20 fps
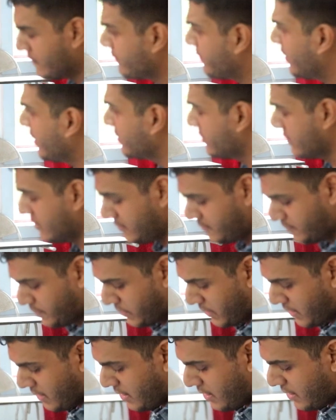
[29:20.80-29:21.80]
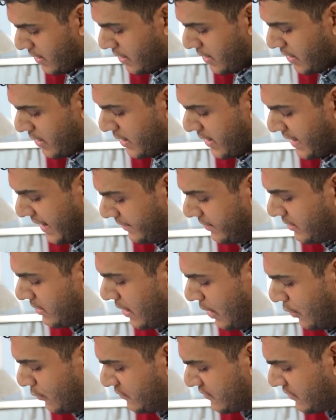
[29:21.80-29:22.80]
Father, can a
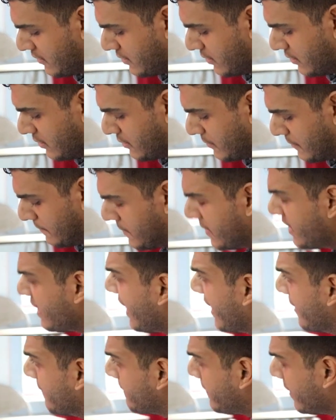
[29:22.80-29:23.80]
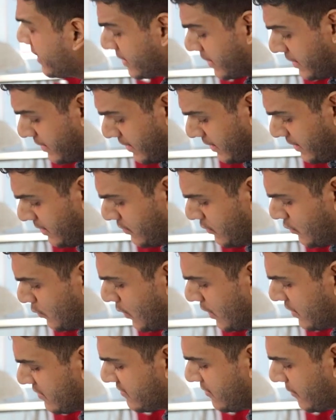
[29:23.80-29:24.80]
counselor be empathetic
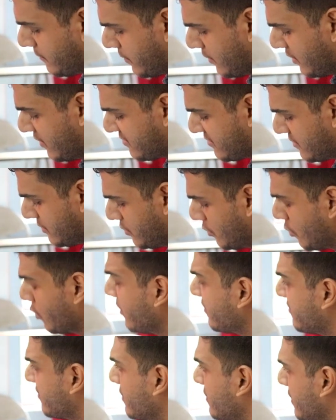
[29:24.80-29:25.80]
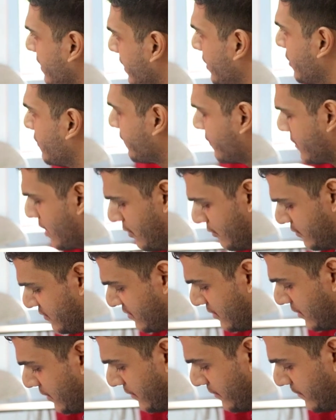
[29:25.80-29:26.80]
towards the person who is in need of
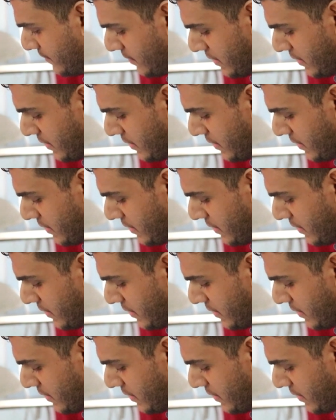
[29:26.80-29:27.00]
counseling